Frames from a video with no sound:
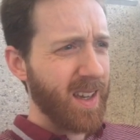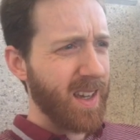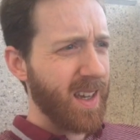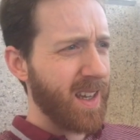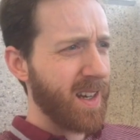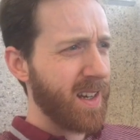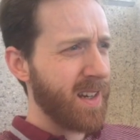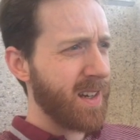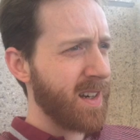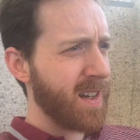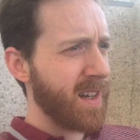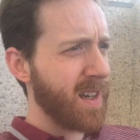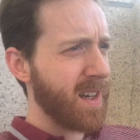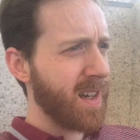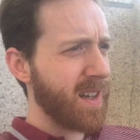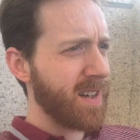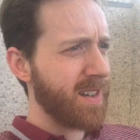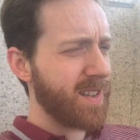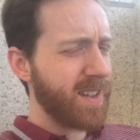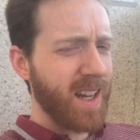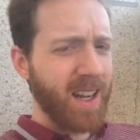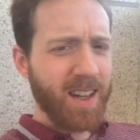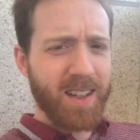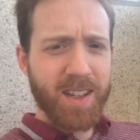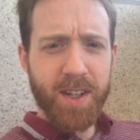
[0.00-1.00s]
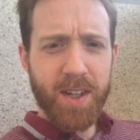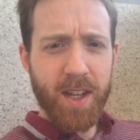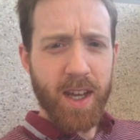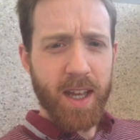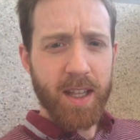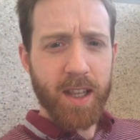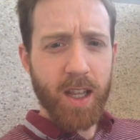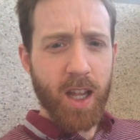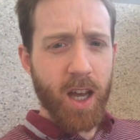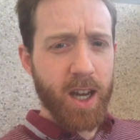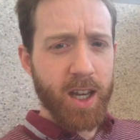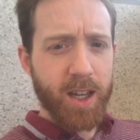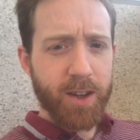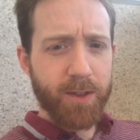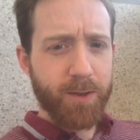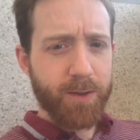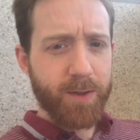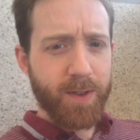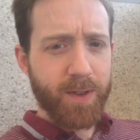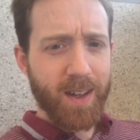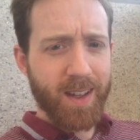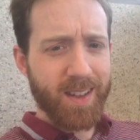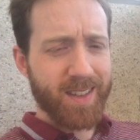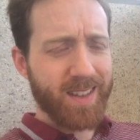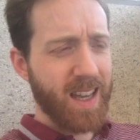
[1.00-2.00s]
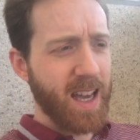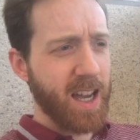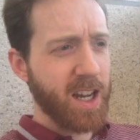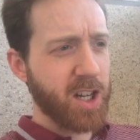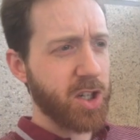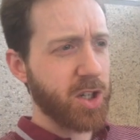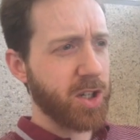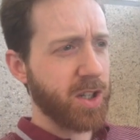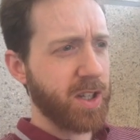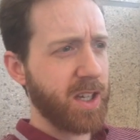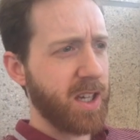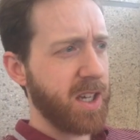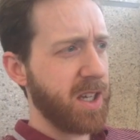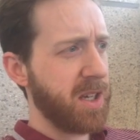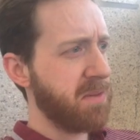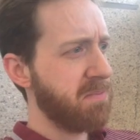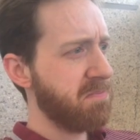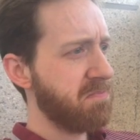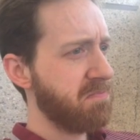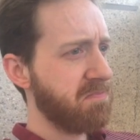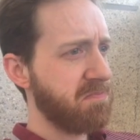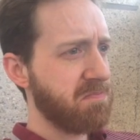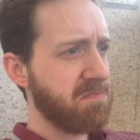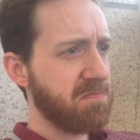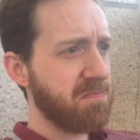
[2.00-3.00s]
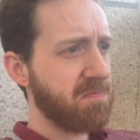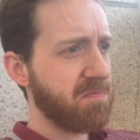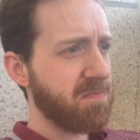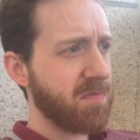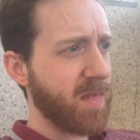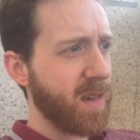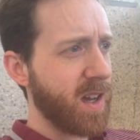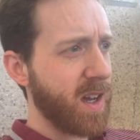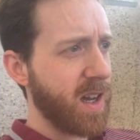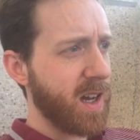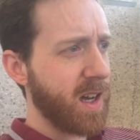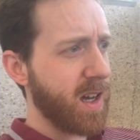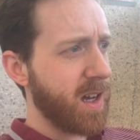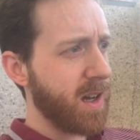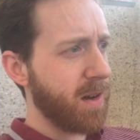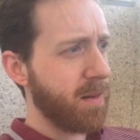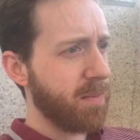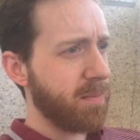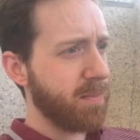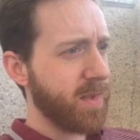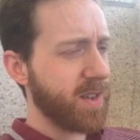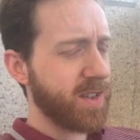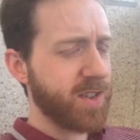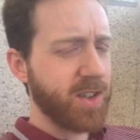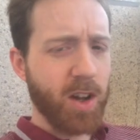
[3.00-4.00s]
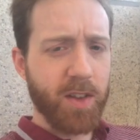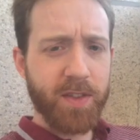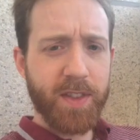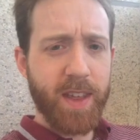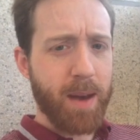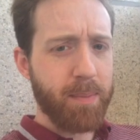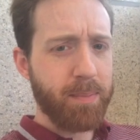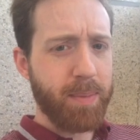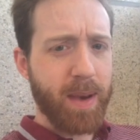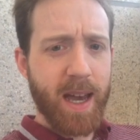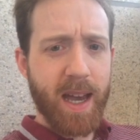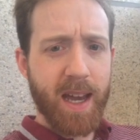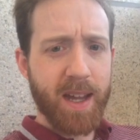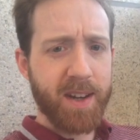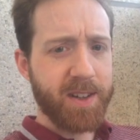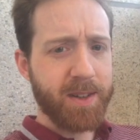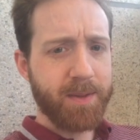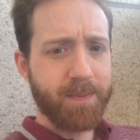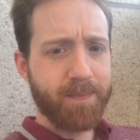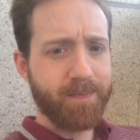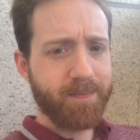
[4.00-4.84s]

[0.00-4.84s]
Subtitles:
in day-to-day life, it's actually it's not that bad.